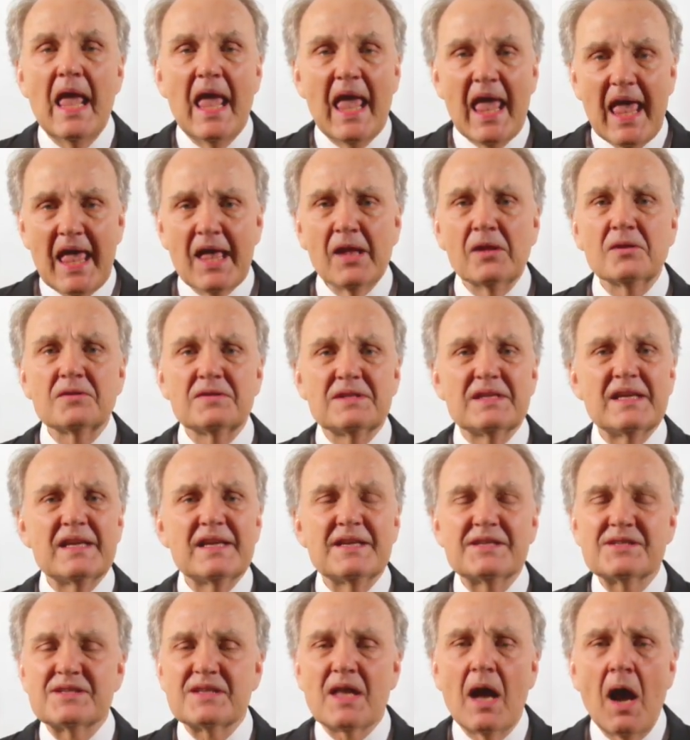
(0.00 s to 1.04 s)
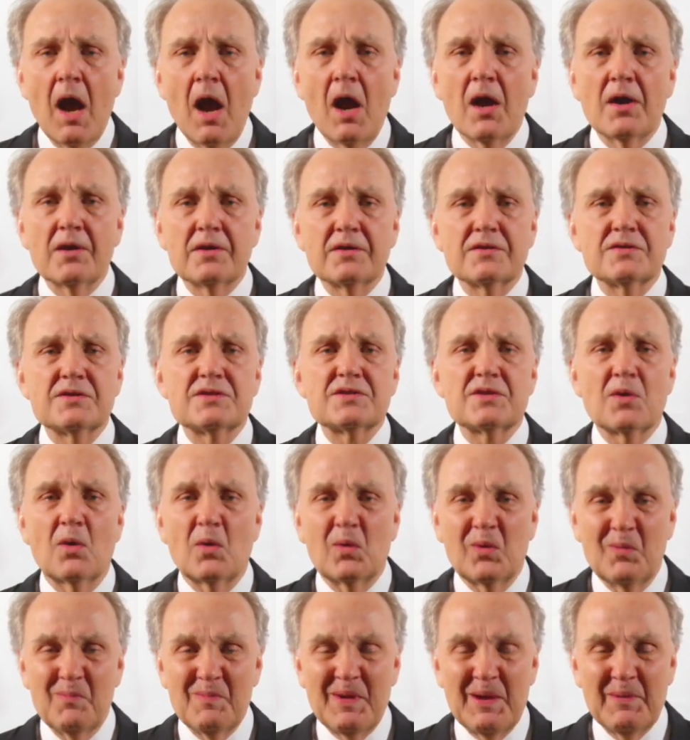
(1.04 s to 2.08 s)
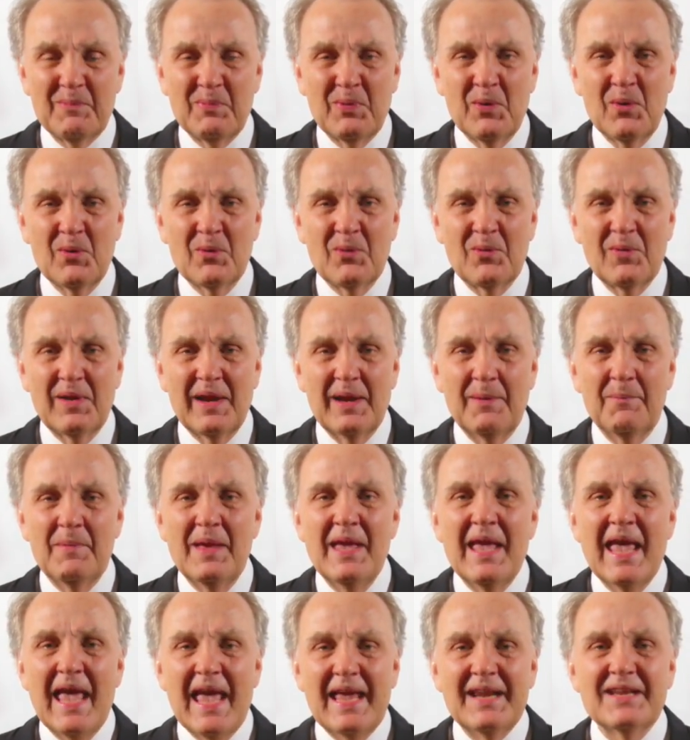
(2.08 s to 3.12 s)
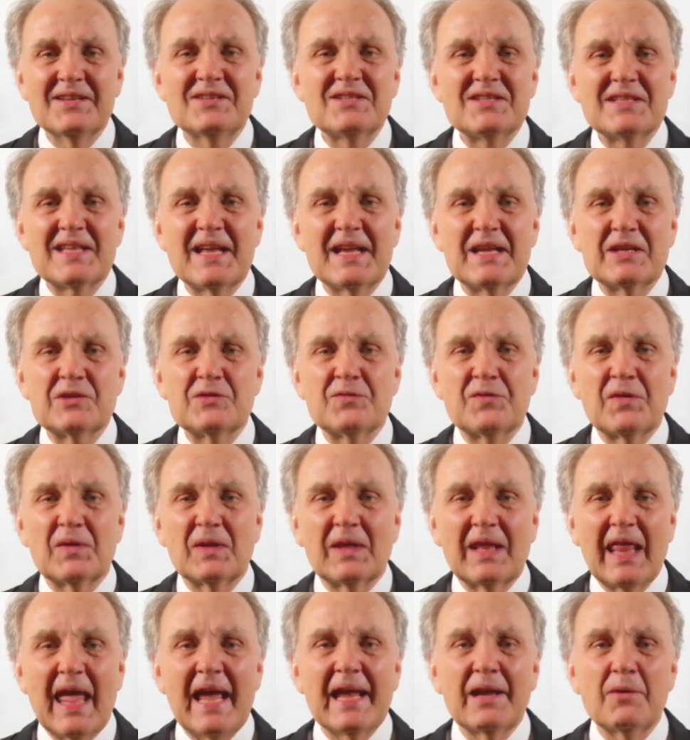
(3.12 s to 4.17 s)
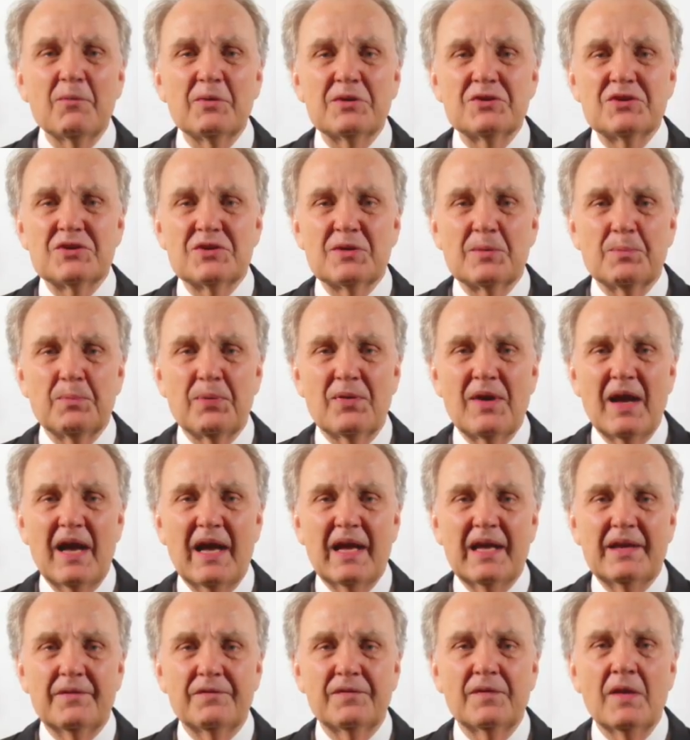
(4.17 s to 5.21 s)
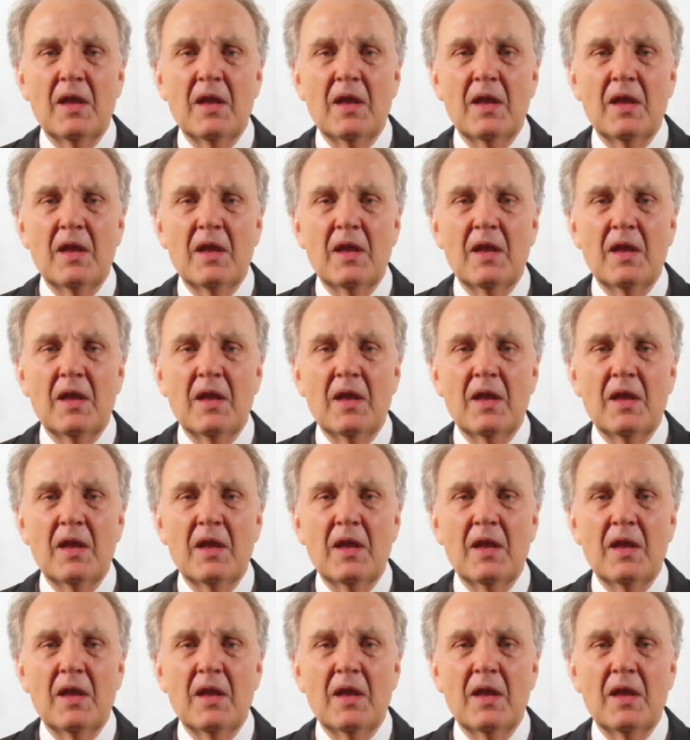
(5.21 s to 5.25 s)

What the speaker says: LD is the heart and soul of my program, and it stands for language deprived.